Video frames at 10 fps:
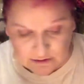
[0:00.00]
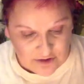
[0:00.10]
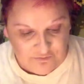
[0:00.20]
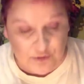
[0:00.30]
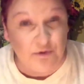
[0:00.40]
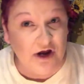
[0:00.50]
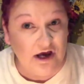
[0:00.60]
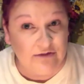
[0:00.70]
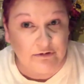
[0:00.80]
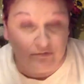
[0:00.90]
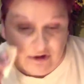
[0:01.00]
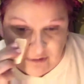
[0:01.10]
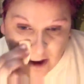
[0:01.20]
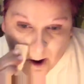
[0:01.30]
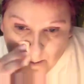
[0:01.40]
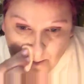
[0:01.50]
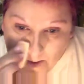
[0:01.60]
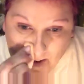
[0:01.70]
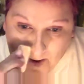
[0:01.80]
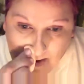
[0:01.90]
if you rub, you rub it off.
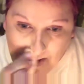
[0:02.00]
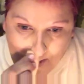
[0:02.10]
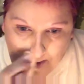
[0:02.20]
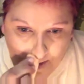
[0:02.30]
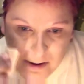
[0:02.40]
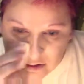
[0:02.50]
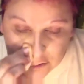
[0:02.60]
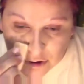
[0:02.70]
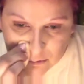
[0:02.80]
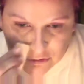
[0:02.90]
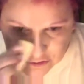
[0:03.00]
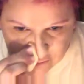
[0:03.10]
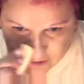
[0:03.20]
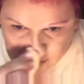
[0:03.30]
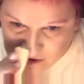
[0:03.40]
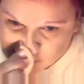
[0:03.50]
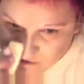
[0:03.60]
And you don't want to do that.